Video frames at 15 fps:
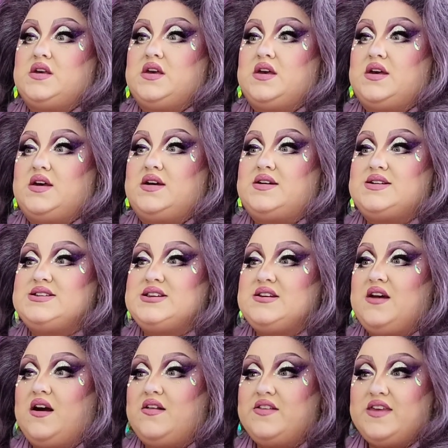
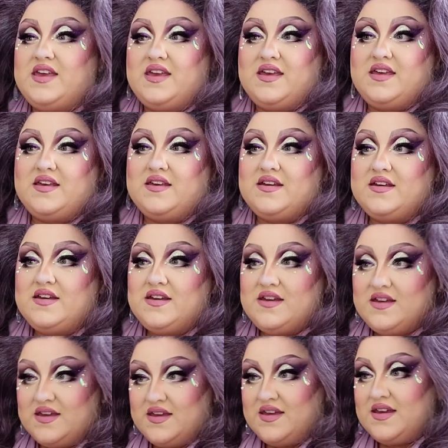Denali
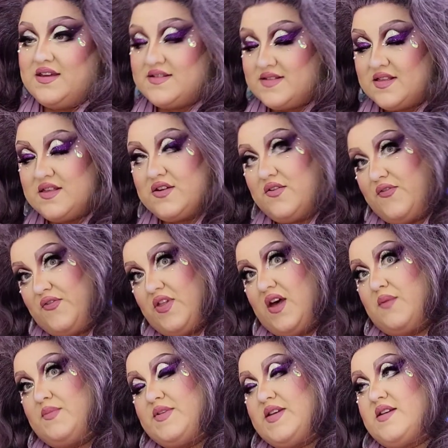is a little
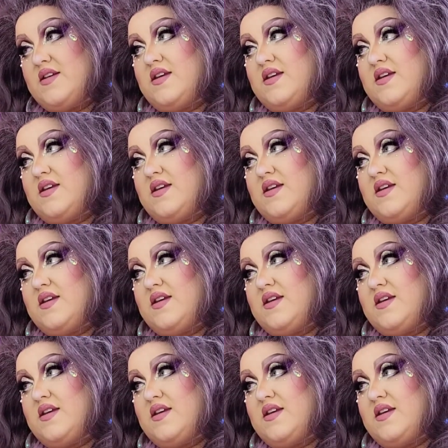flubbed.